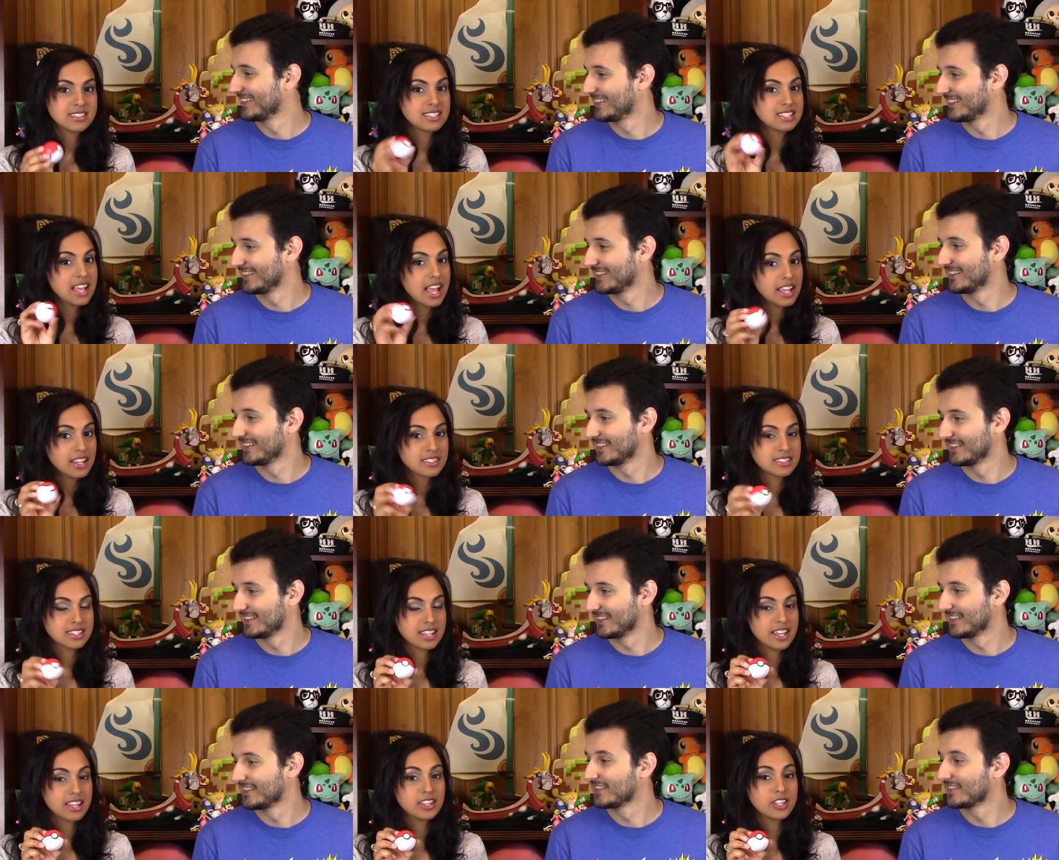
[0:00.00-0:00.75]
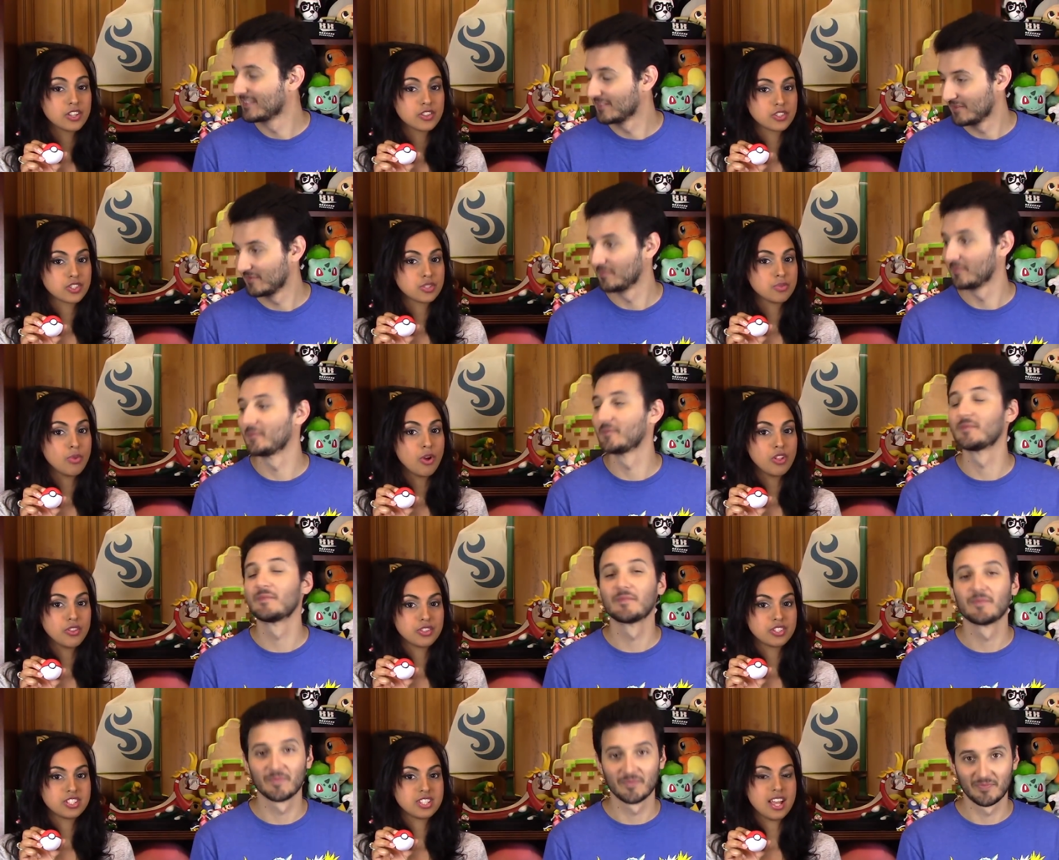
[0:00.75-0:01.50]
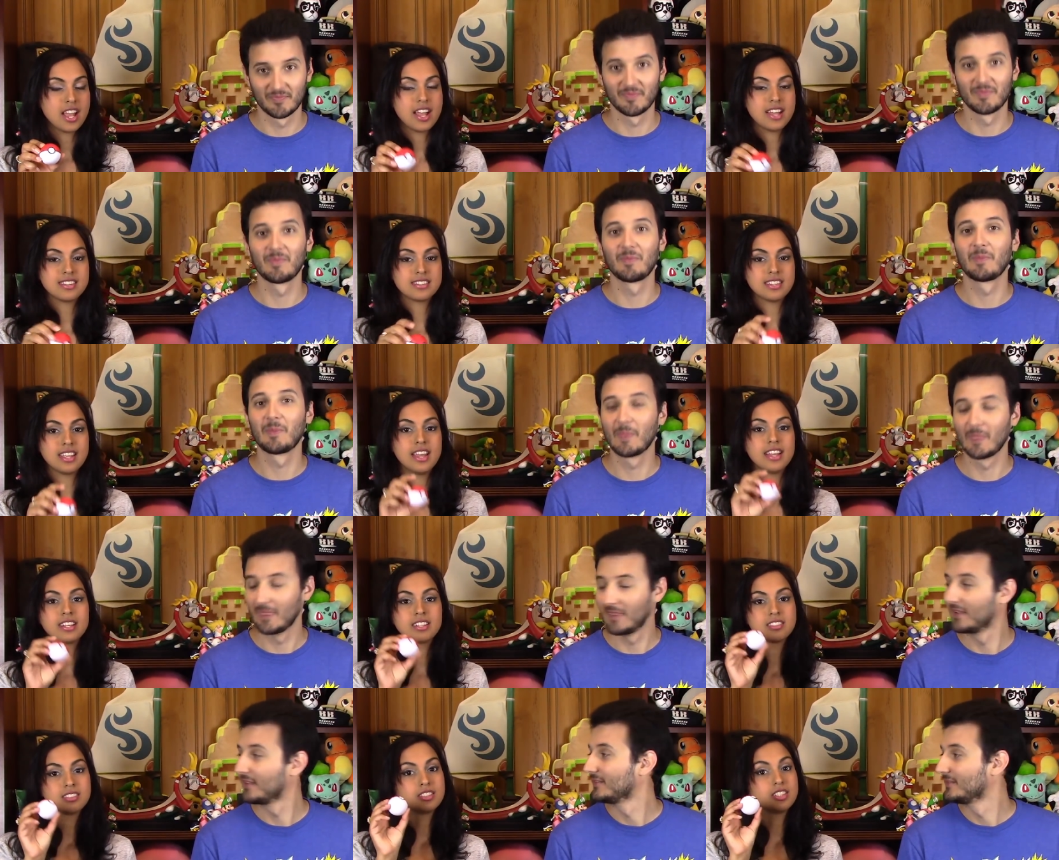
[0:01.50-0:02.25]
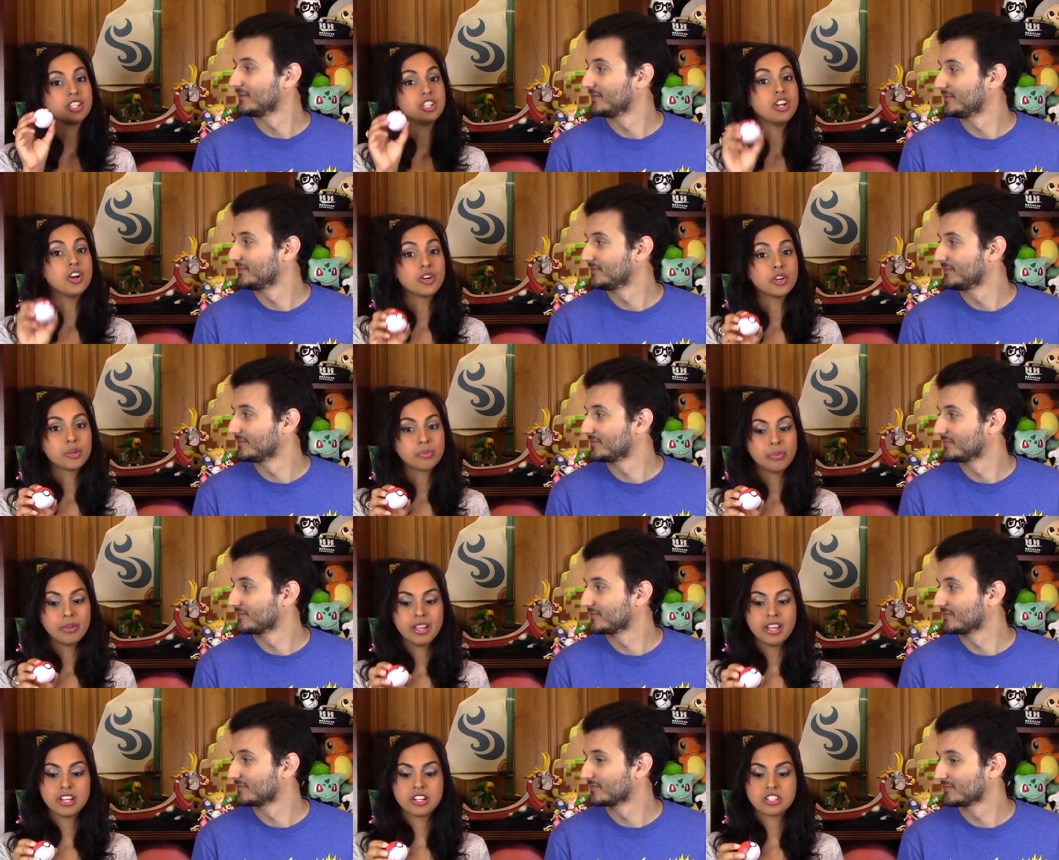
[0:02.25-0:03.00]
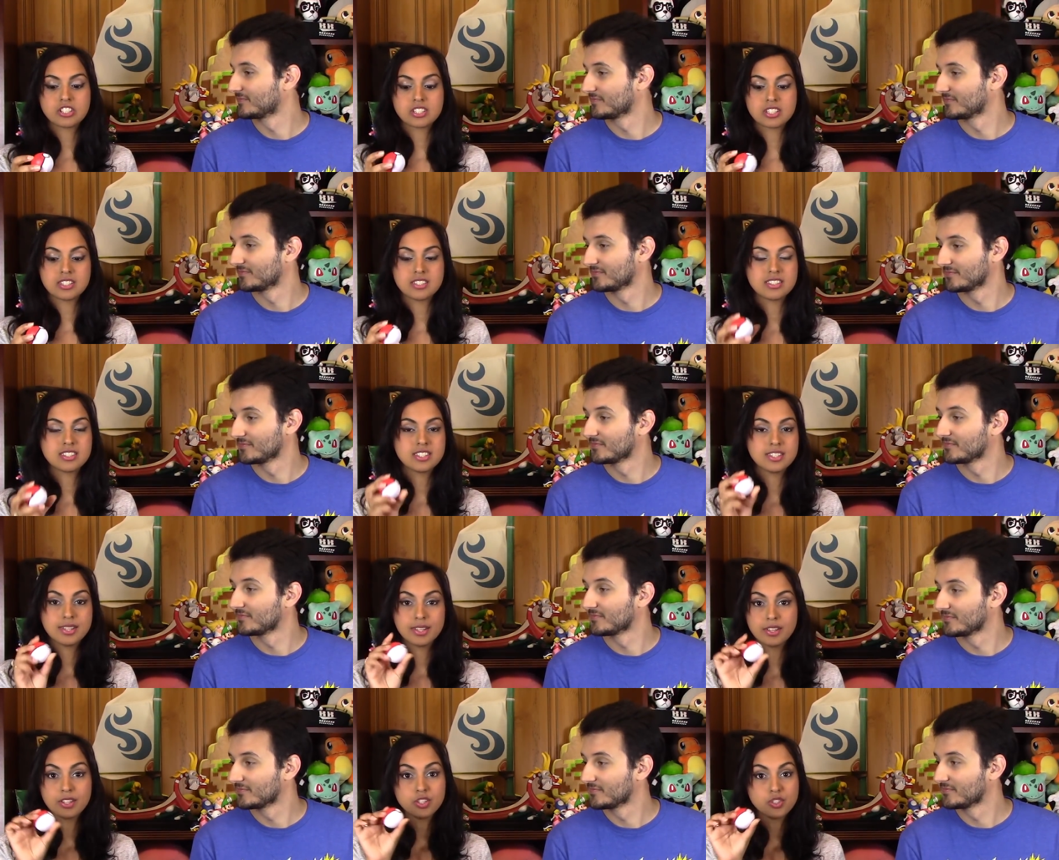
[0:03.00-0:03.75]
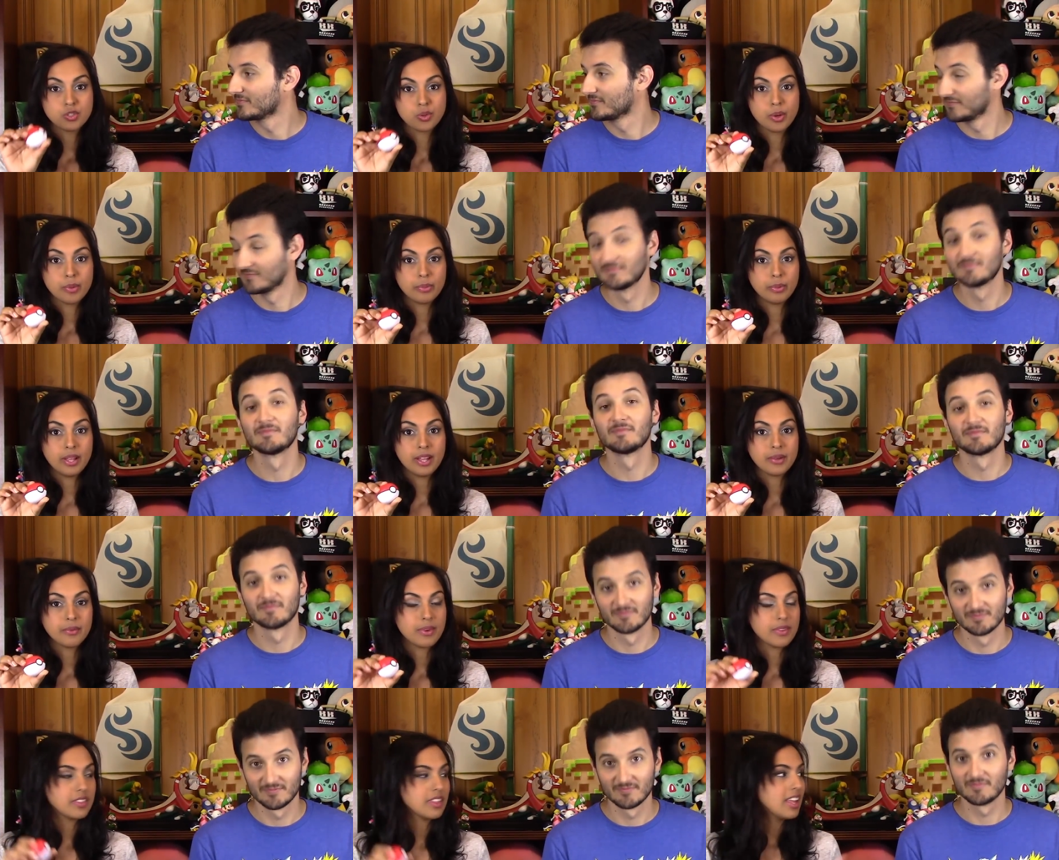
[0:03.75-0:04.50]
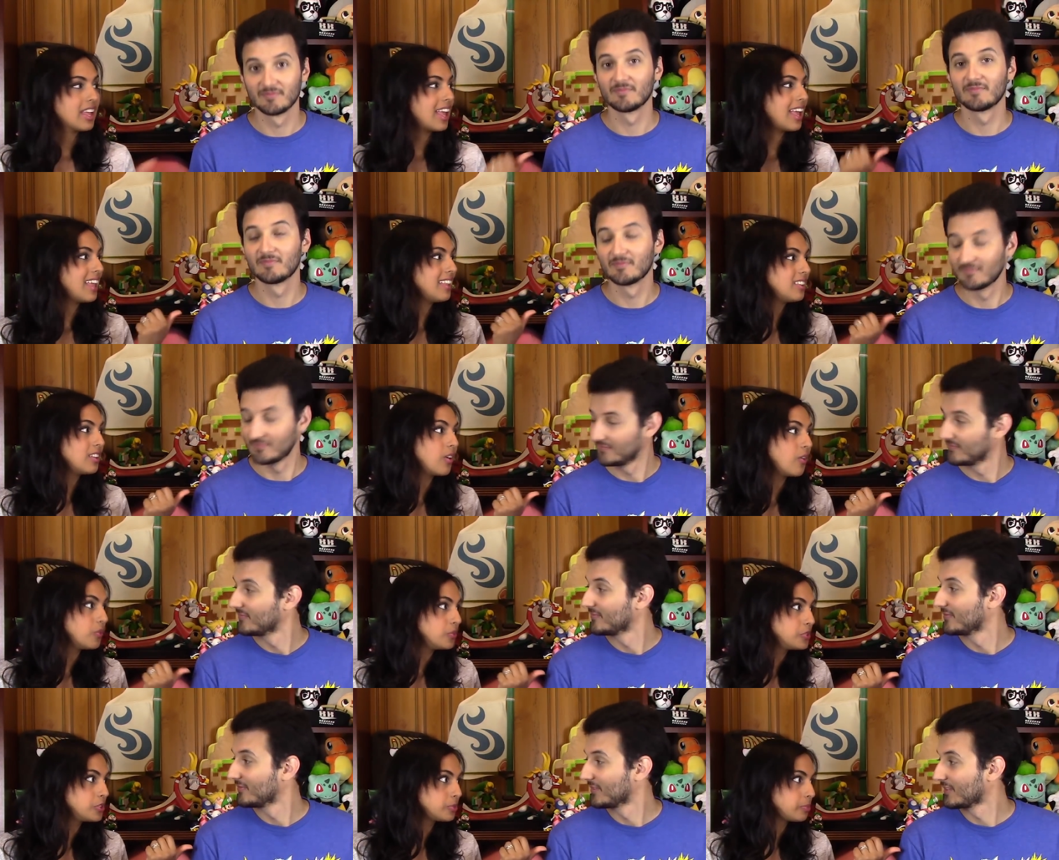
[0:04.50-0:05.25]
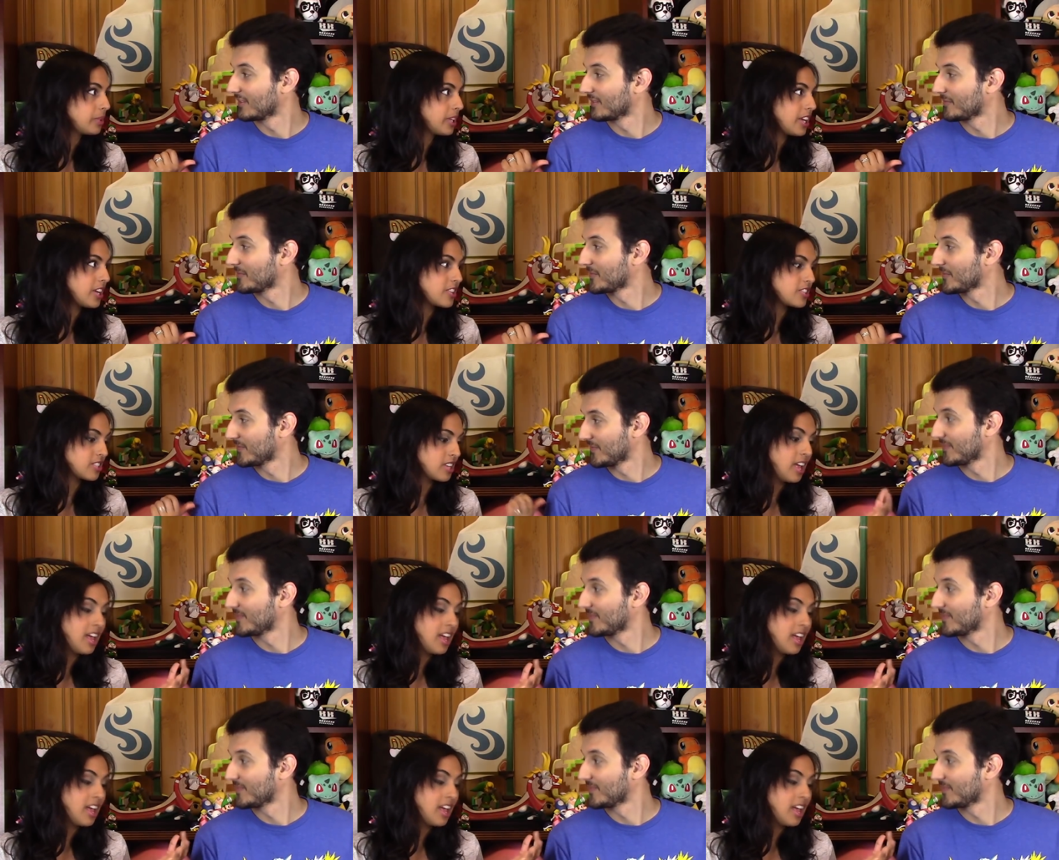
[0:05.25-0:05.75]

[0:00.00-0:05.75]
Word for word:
Speaker 1: si- slightly on the smaller size. Like the younger players can still enjoy playing with it, and the older players